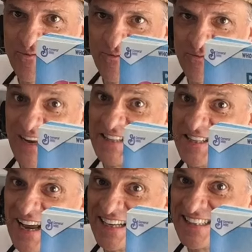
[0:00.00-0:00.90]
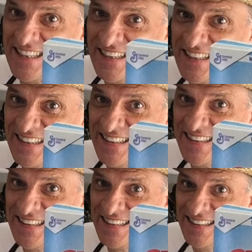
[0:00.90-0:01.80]
Rice checks.
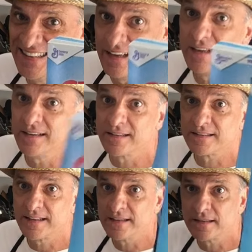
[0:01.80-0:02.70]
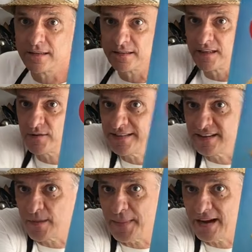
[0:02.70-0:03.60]
Yeah, see? It says right there
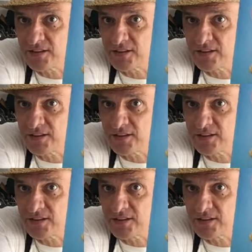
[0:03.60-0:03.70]
on the box,